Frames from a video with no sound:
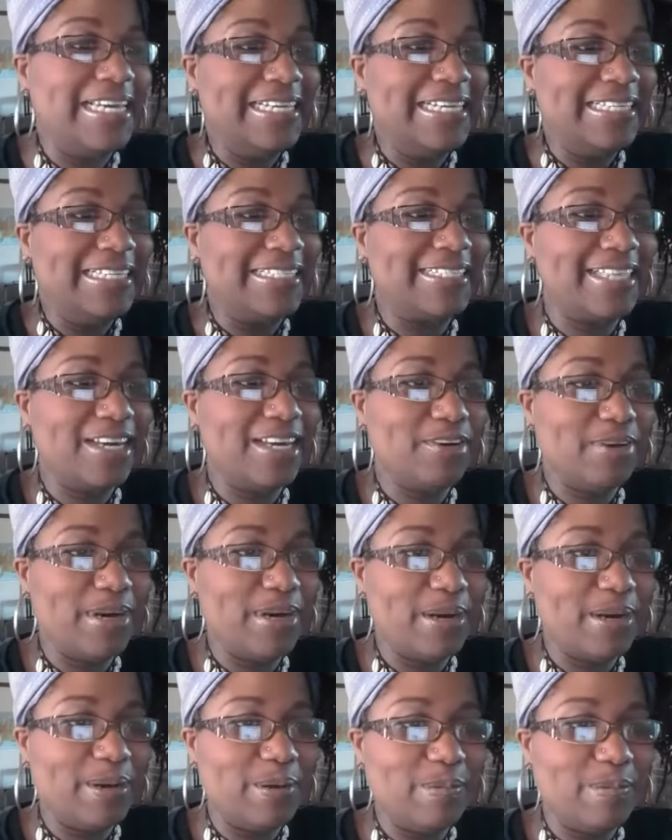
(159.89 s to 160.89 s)

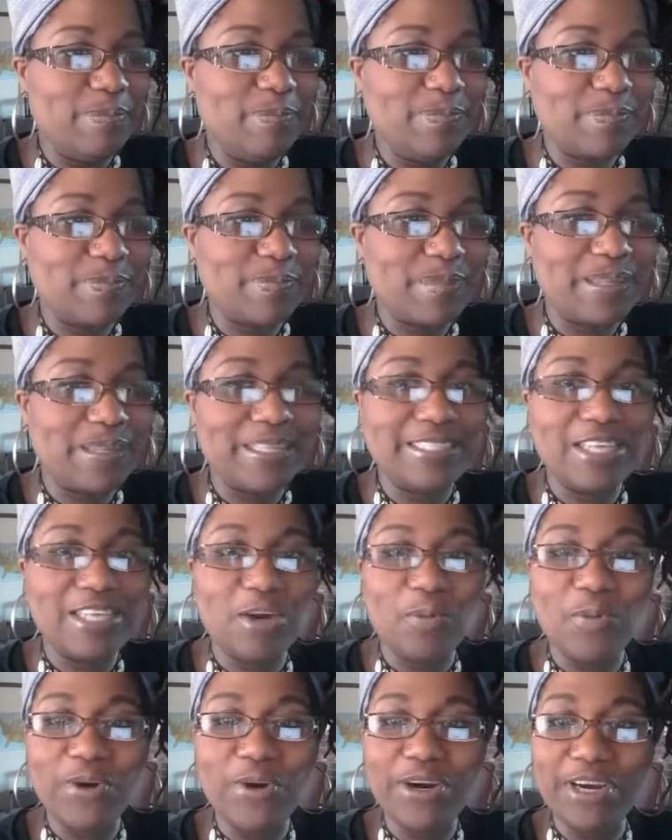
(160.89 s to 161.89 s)
So, so
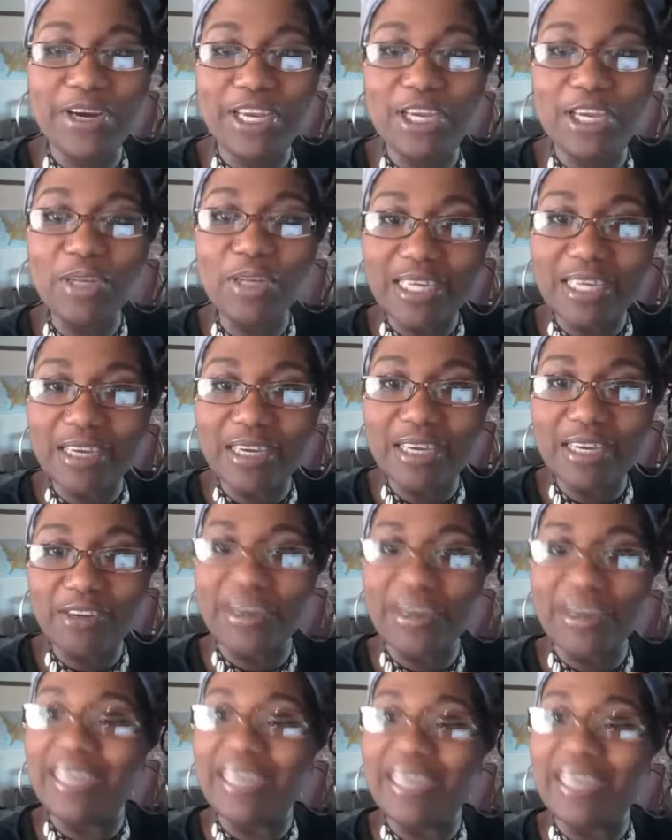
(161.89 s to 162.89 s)
where are you looking
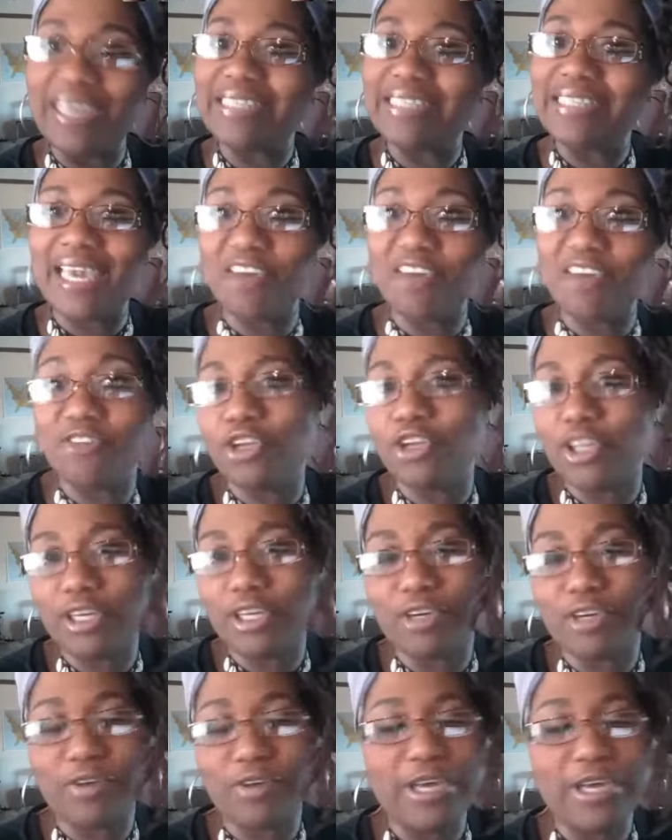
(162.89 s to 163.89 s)
crazy at? If you're looking
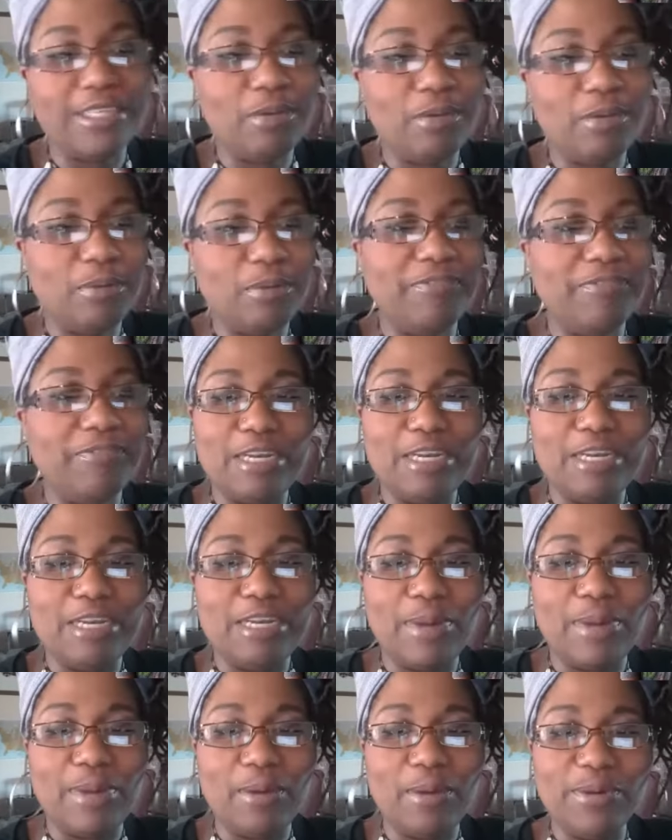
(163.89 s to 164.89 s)
crazy, I don't want to offend anybody.
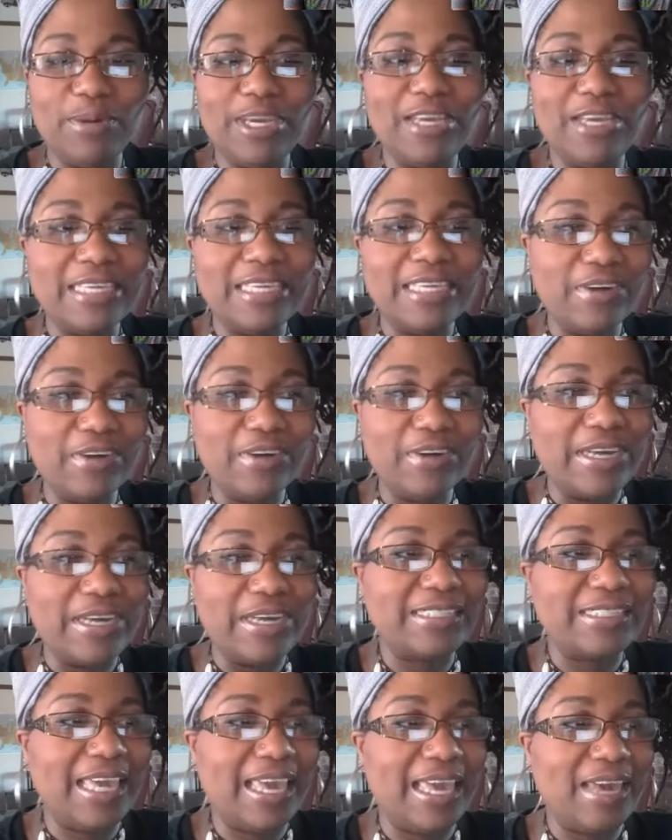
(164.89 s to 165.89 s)
Where are you looking crazy
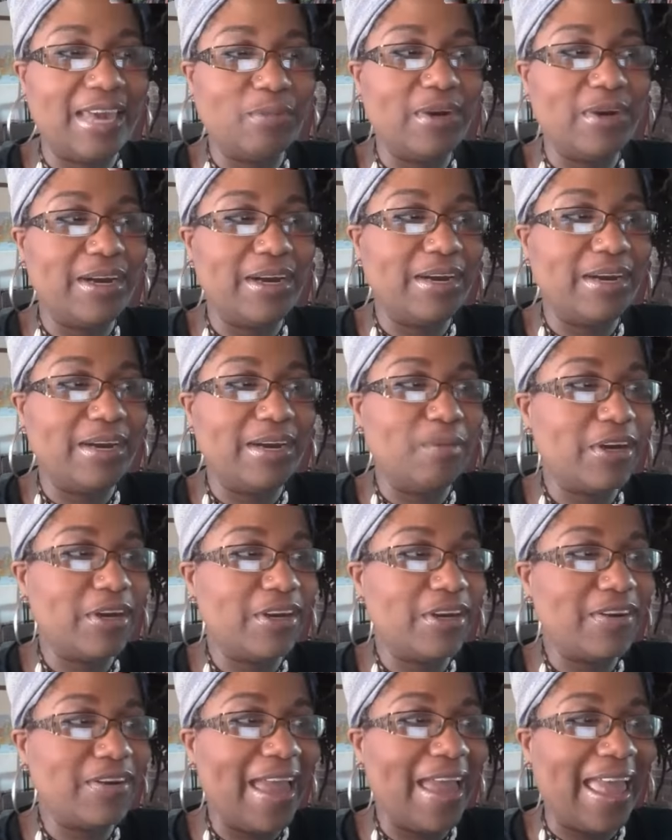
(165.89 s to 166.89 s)
at? Where you're
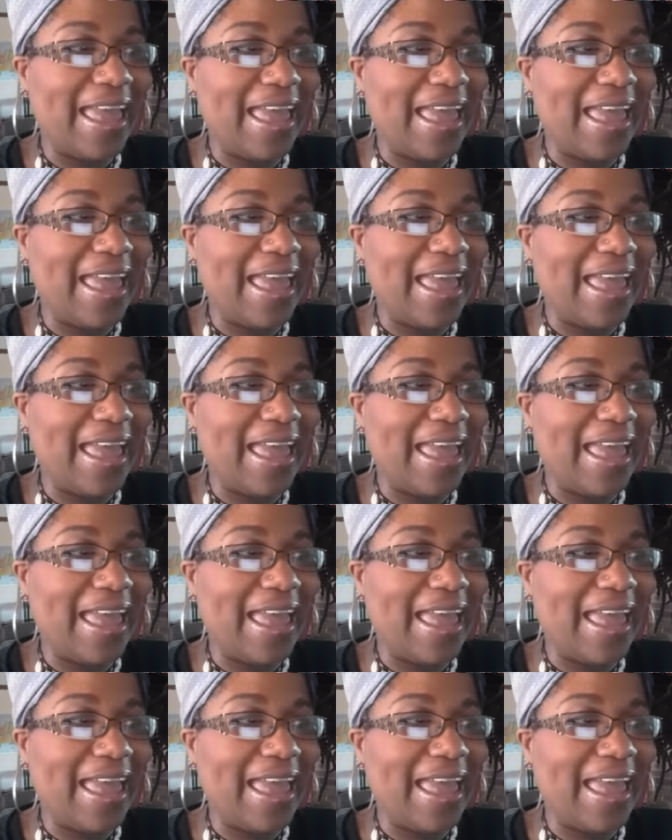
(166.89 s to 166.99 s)
at?